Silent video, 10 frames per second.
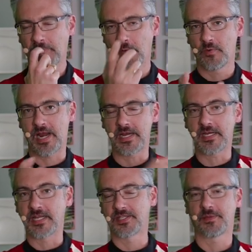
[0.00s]
When I need
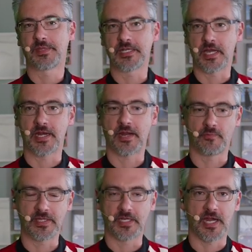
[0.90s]
to get something done, I
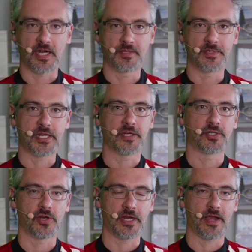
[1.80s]
read the
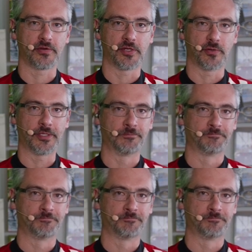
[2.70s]
documentation on how to do it.